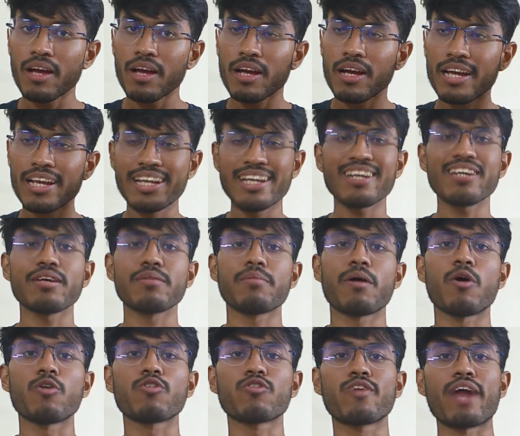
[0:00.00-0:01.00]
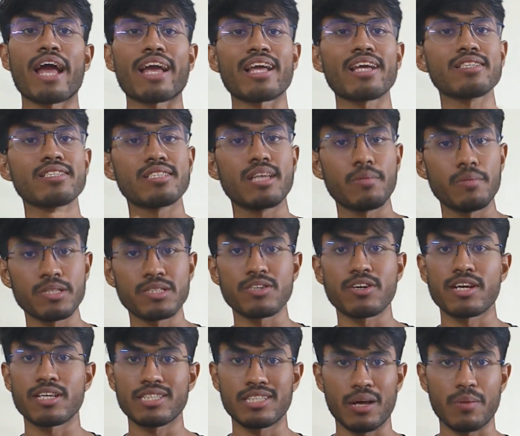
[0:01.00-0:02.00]
care about cracking semester
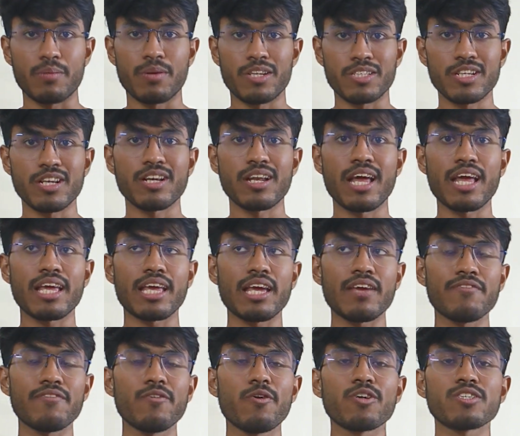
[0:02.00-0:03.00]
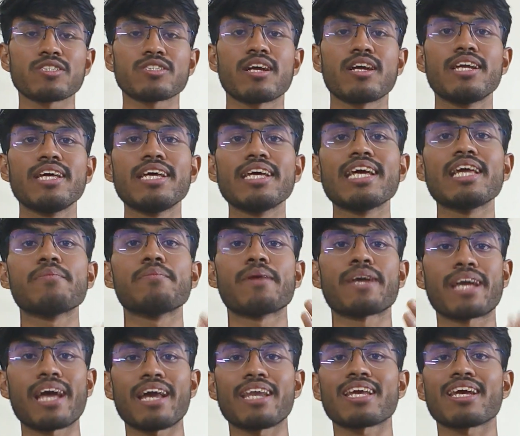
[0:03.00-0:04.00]
examination, like if you are studying in
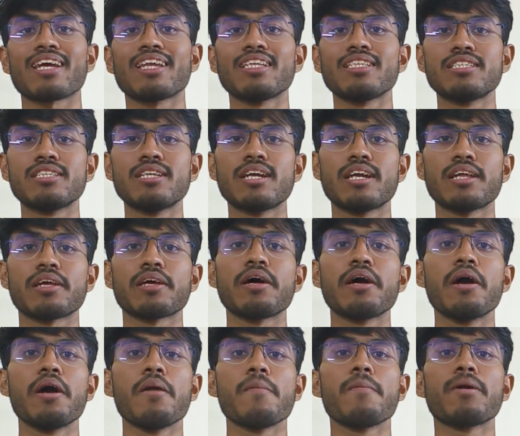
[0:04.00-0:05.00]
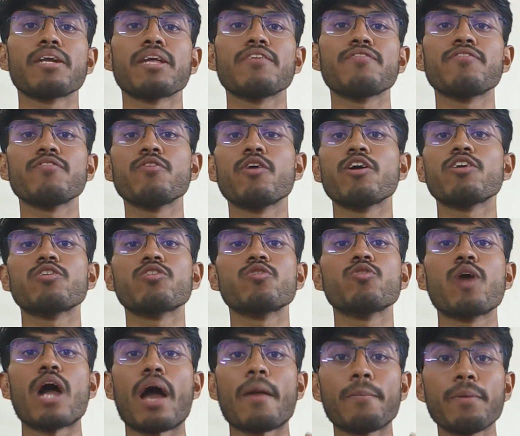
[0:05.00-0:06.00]
mechanical engineering, but if you want to
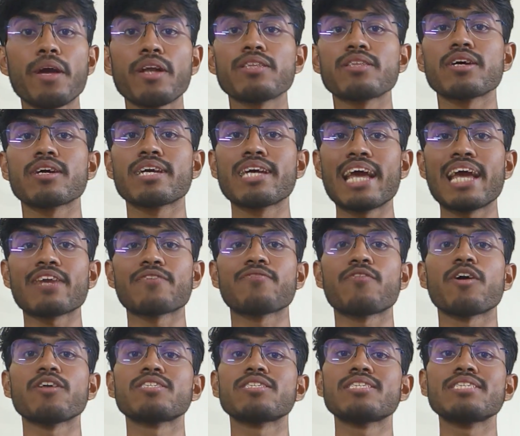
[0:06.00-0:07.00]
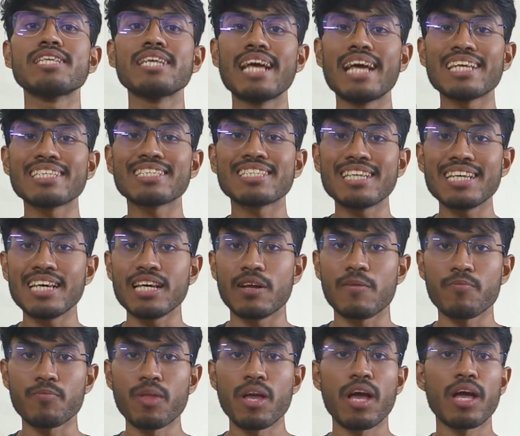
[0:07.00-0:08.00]
appear at the GATE for CSE,
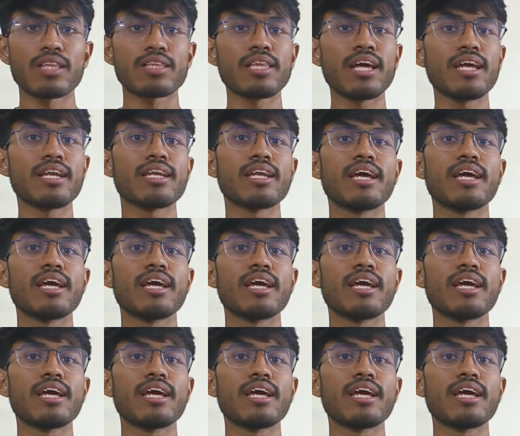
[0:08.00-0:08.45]
then